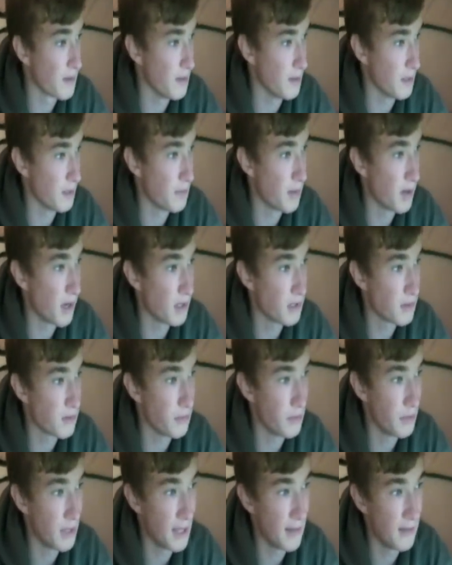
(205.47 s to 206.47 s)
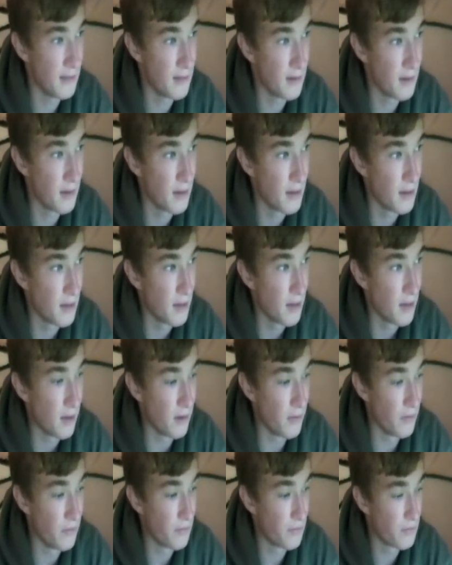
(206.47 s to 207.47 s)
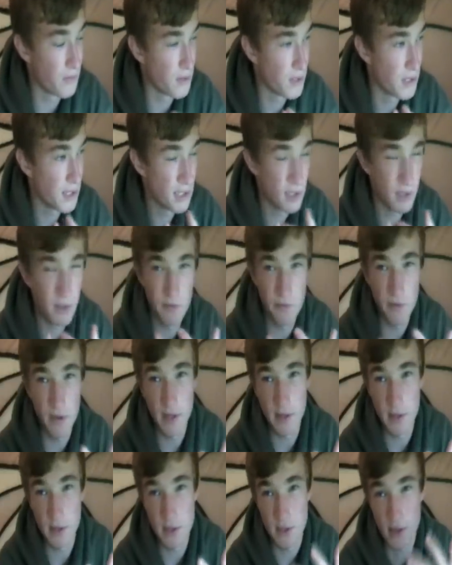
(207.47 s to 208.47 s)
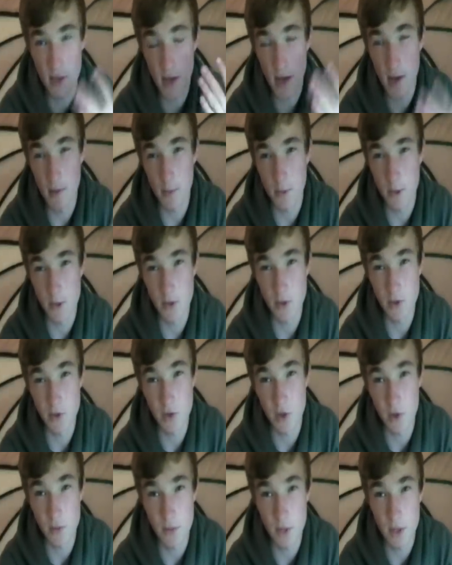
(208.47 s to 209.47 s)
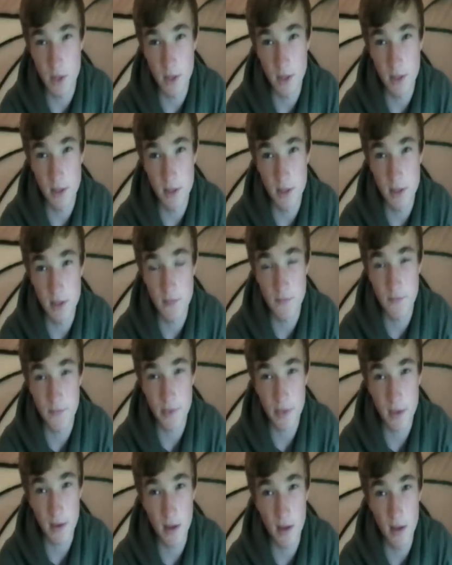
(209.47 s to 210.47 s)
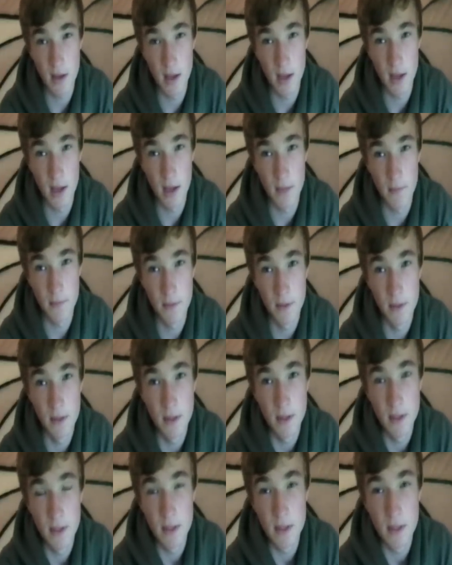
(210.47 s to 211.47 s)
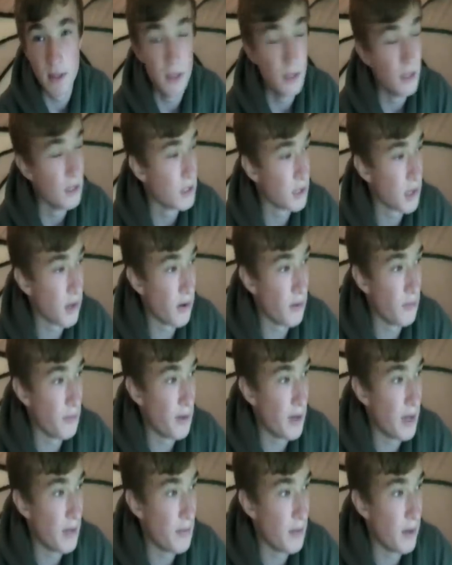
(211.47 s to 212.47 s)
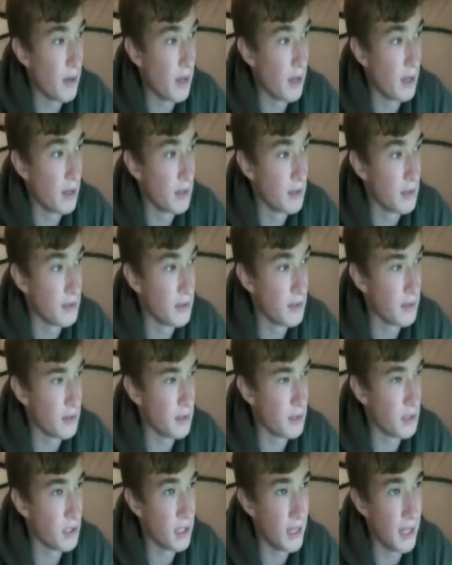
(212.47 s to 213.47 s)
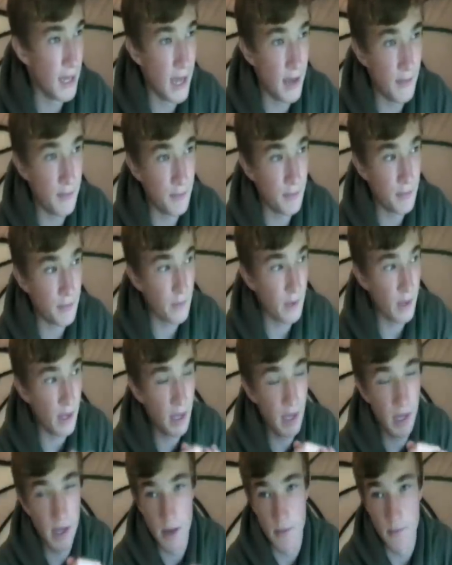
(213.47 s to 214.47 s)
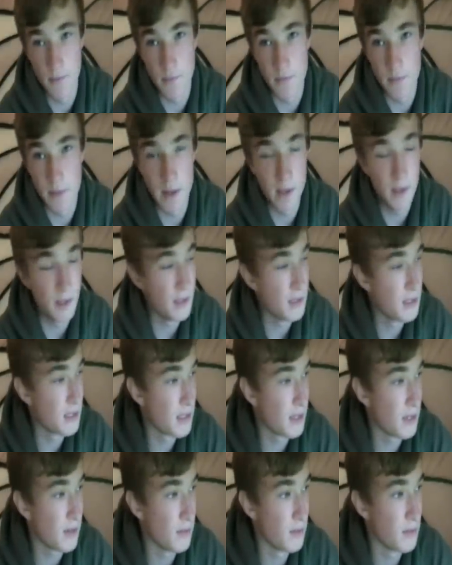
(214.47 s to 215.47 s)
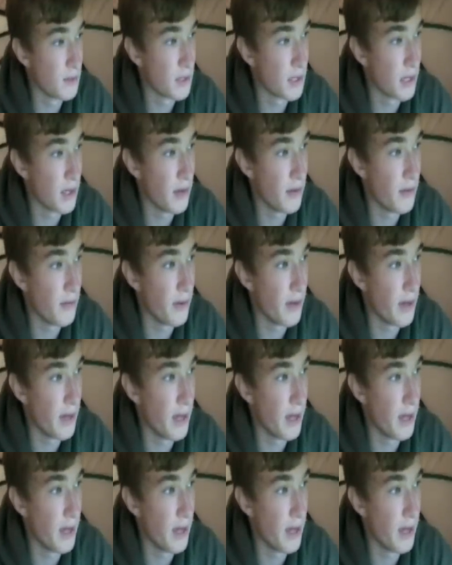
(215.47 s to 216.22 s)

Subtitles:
It's a particle blend consisting of Hinders, Cup, Crunch and Chopped Tigers, salt and pepper and chili hemp from Hinders, also